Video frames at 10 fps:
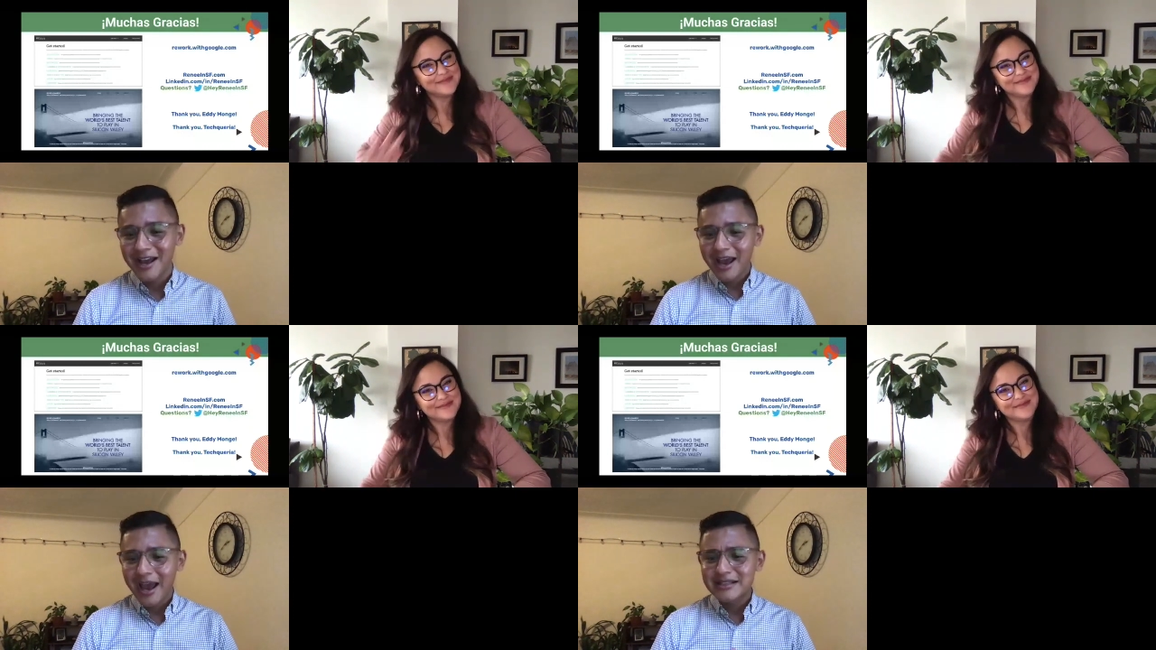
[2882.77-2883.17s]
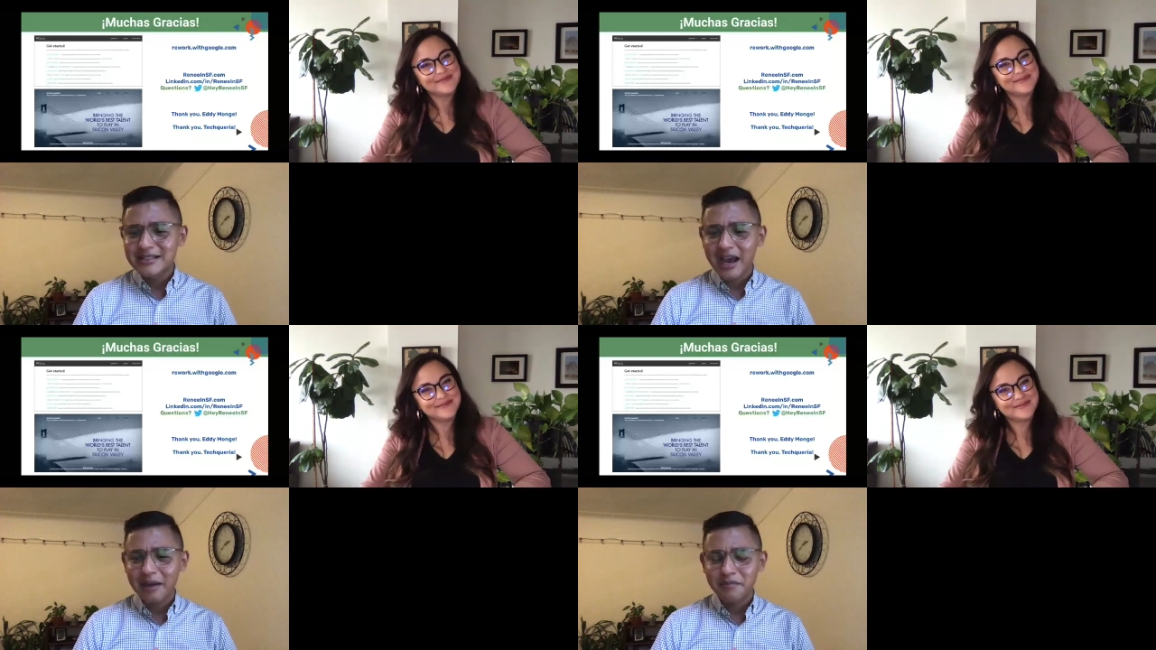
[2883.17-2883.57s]
Speaker 1: And
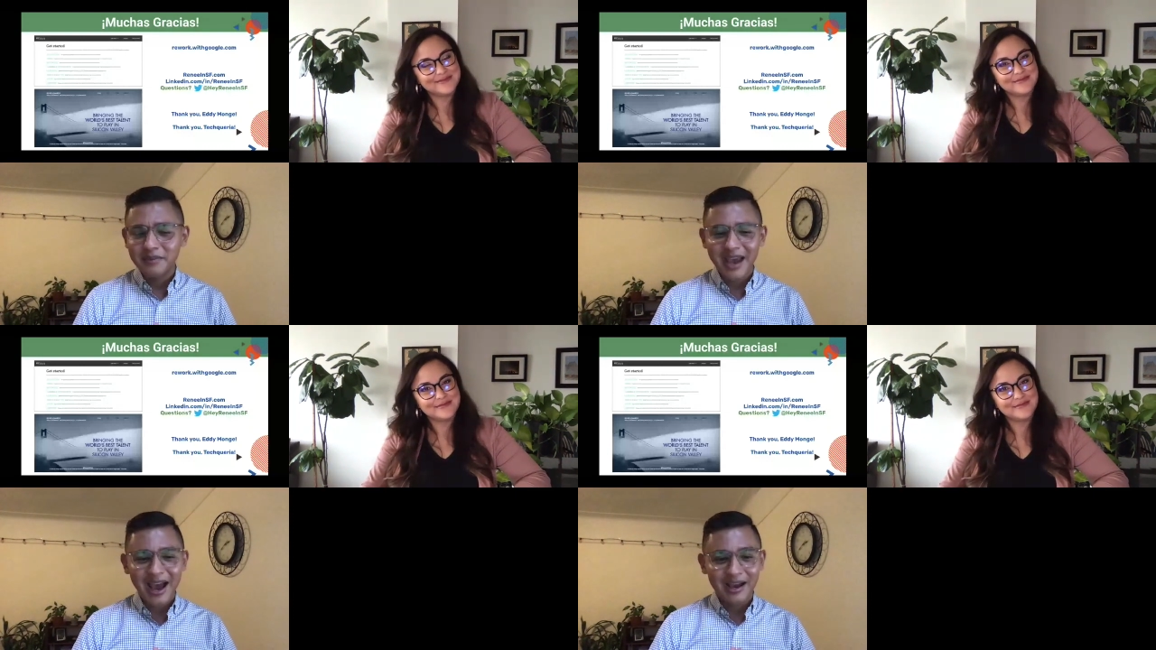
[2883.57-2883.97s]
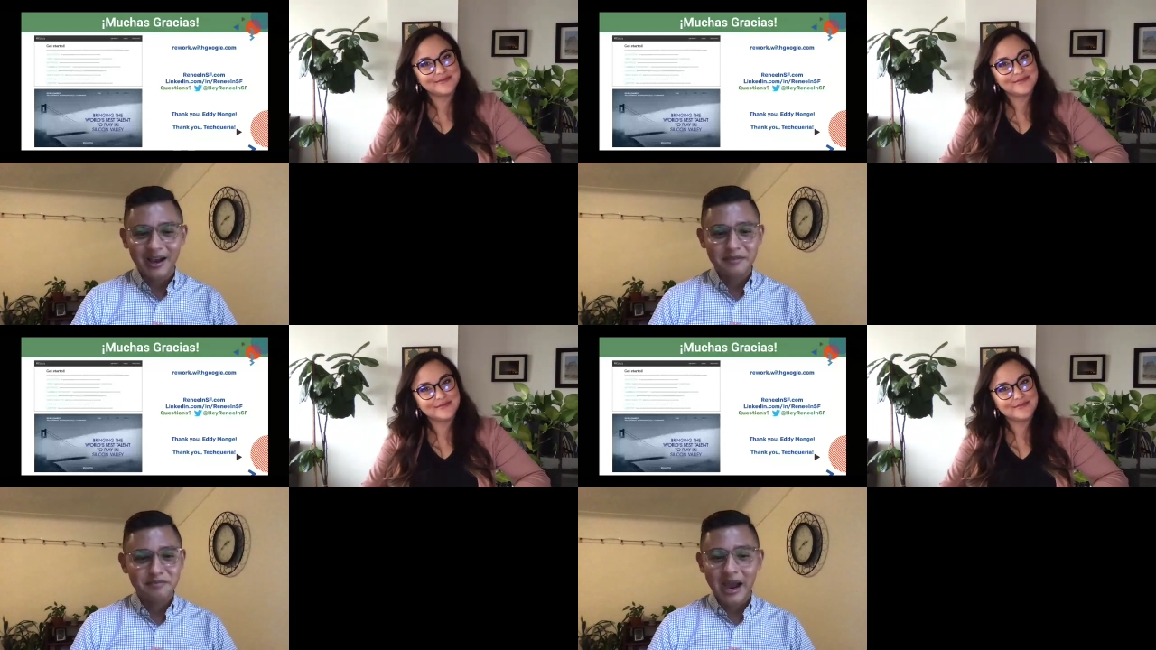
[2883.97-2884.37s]
um, yeah,
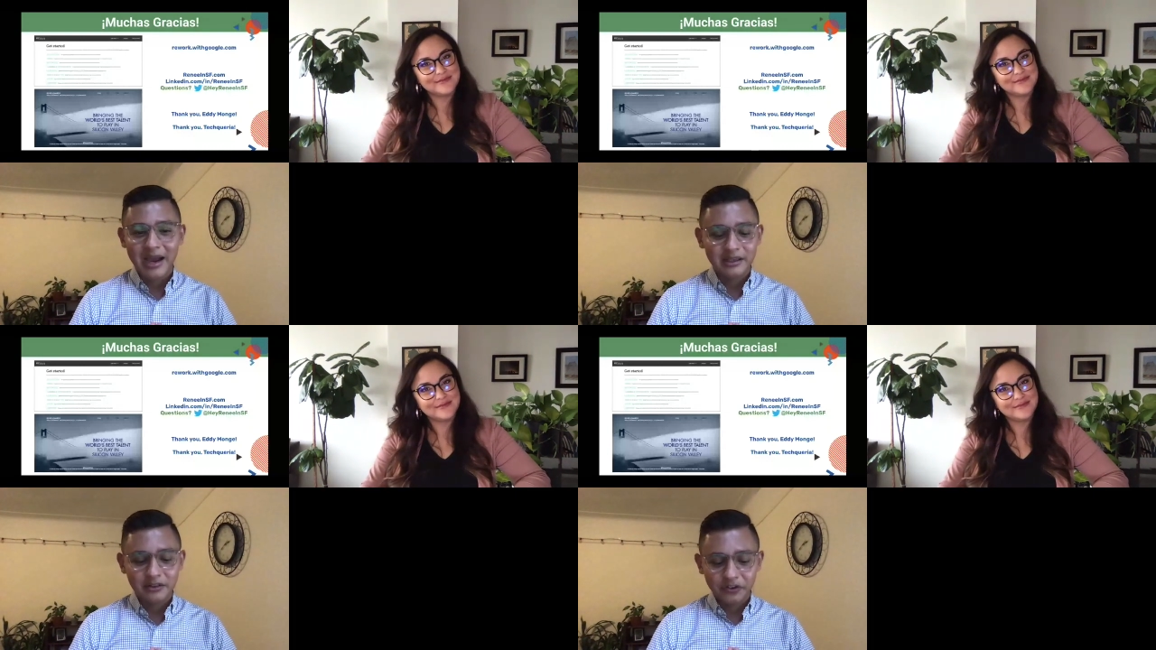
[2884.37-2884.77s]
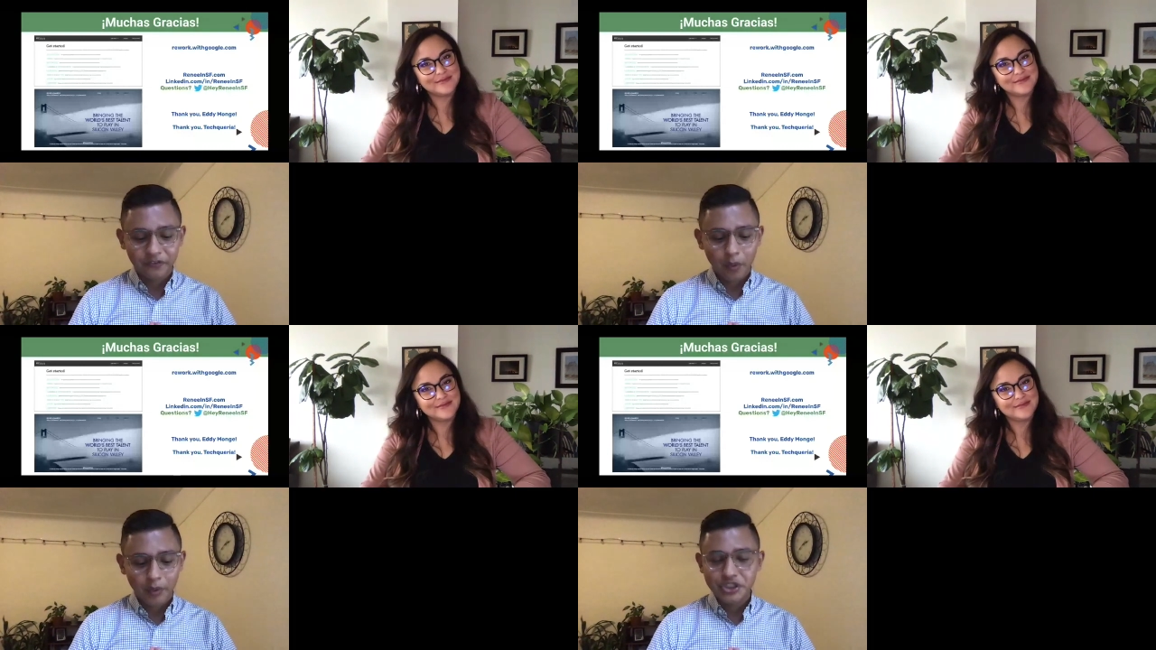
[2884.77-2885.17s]
I, I look
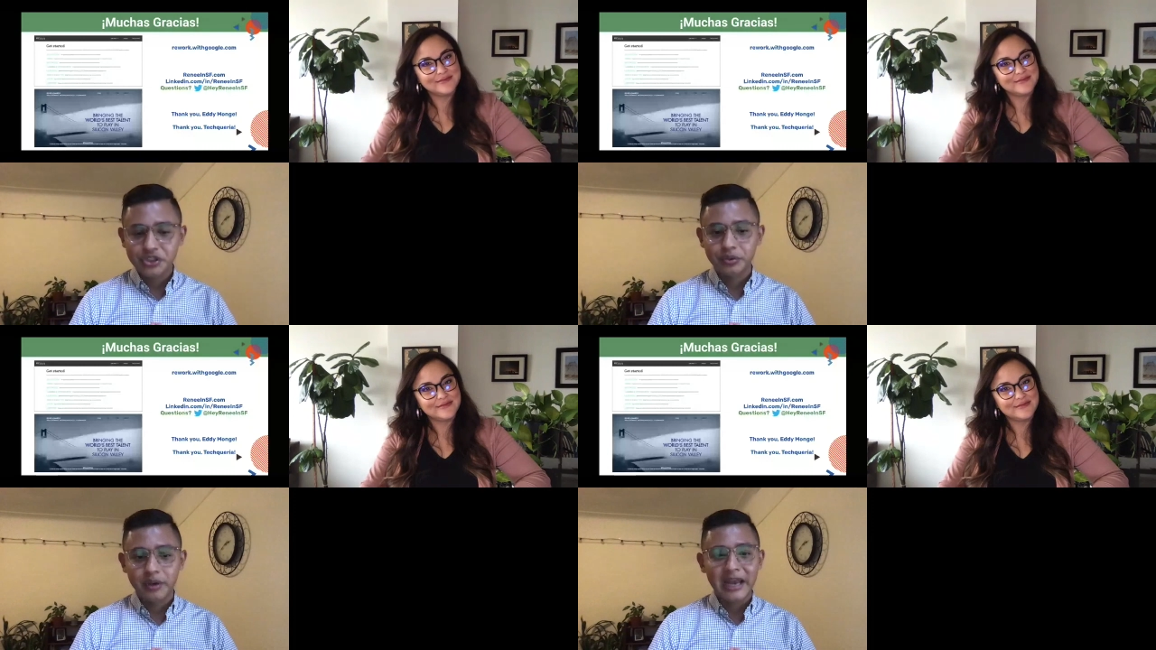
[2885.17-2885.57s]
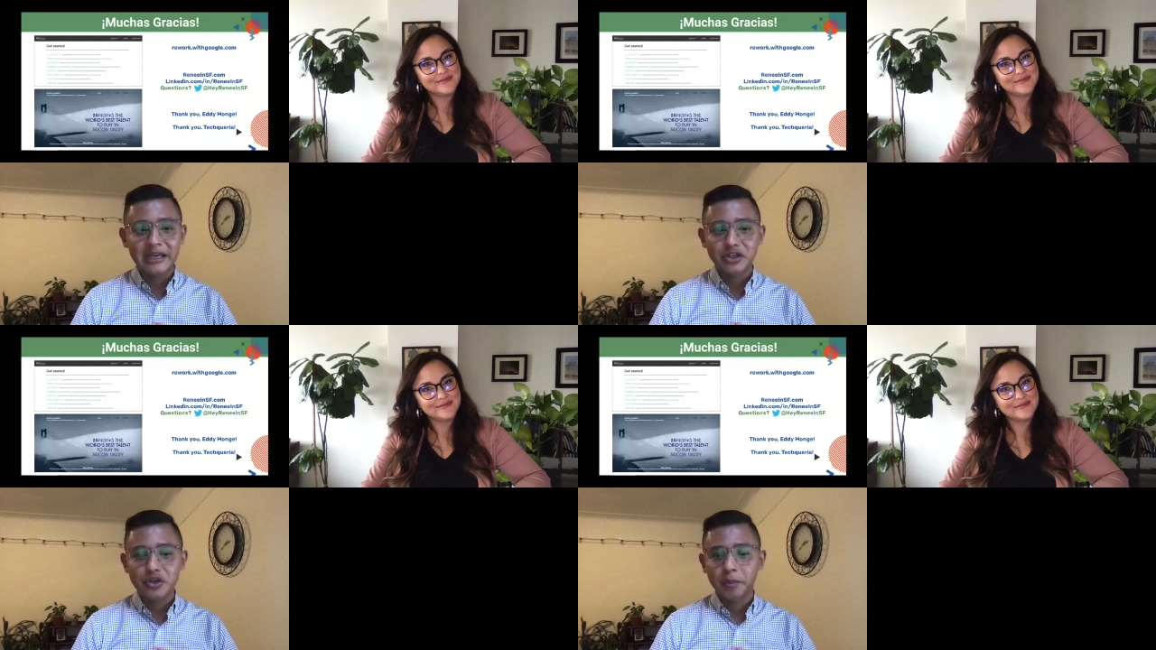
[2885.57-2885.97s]
forward to any
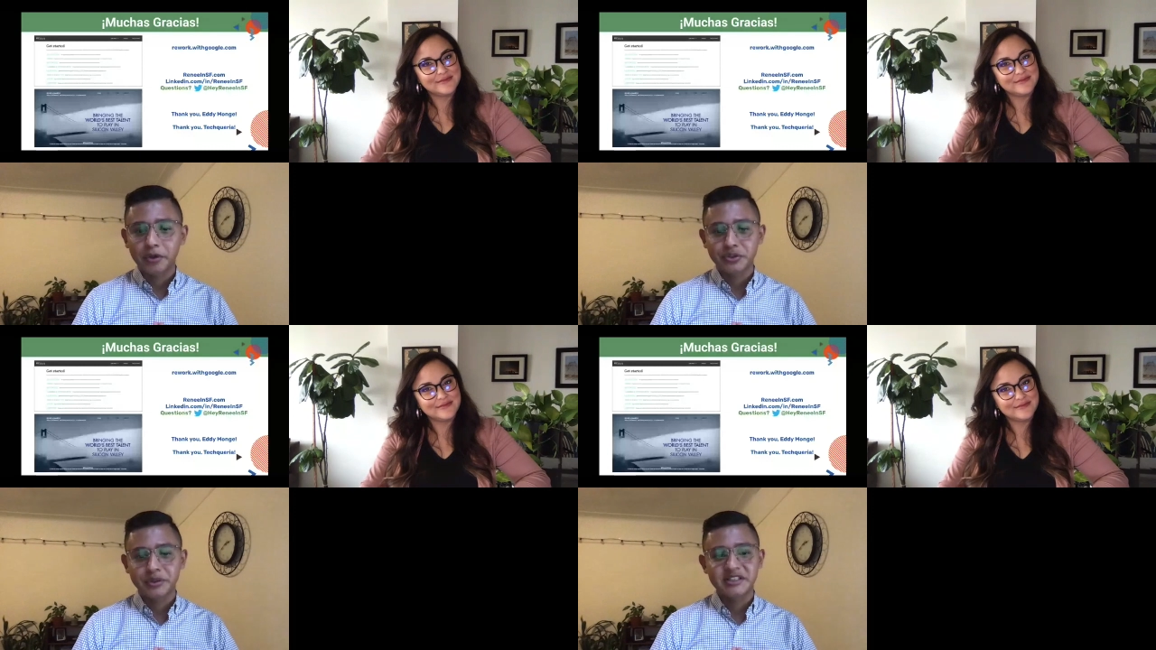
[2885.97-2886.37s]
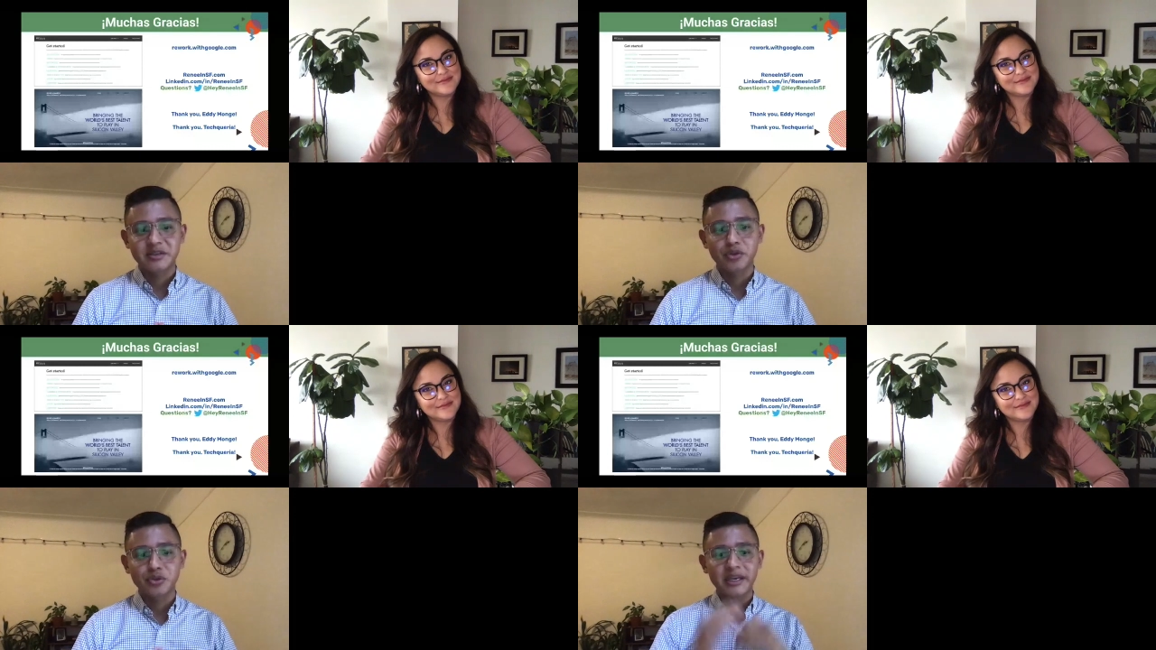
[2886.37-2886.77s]
new opportunities in
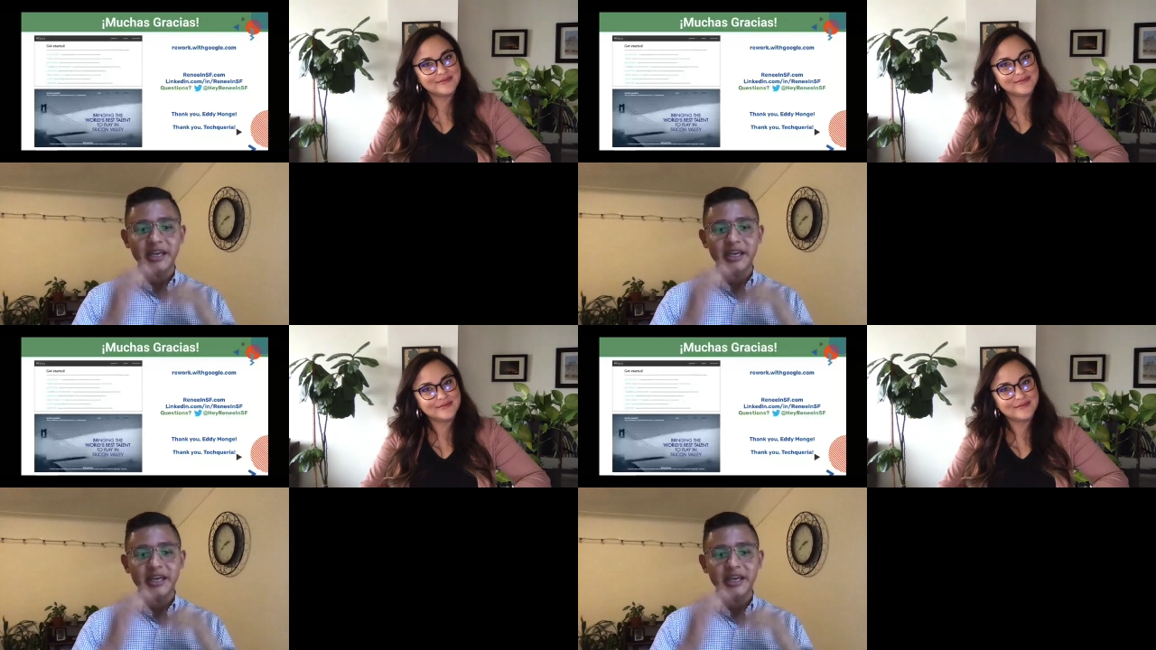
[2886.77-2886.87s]
which we can